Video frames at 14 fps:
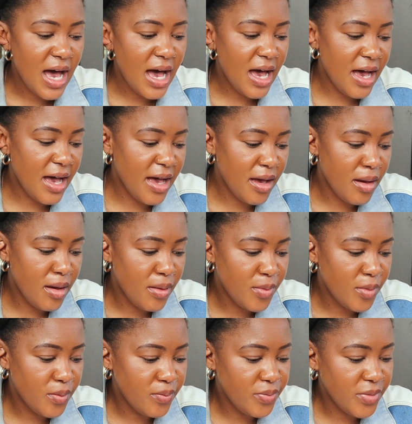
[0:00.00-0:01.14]

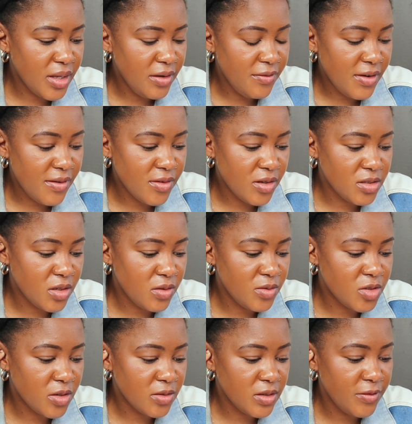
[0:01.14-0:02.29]
$35
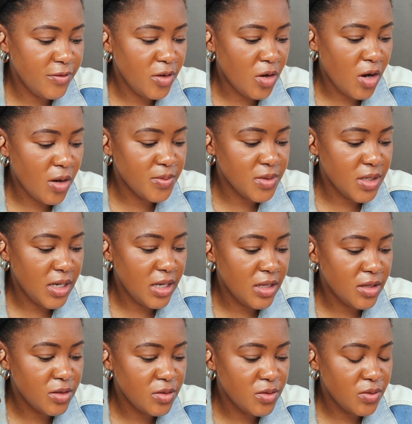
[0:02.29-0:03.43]
overdraft if you opt
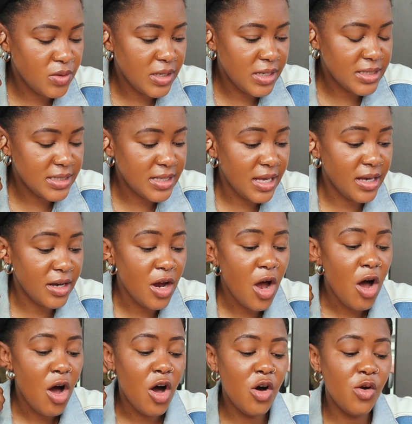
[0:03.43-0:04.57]
into the next day.
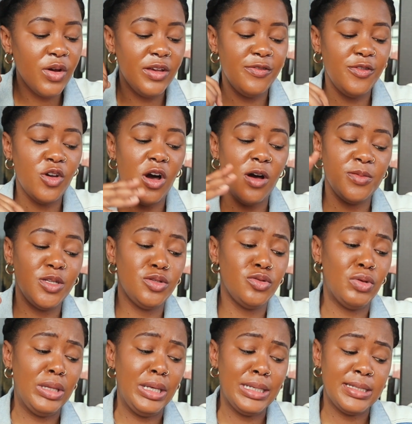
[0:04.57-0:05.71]
Oh, if you opt
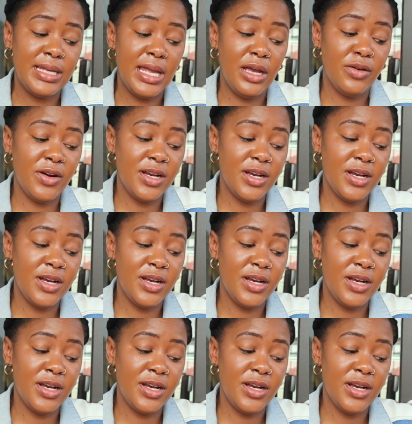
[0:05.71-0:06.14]
into the next day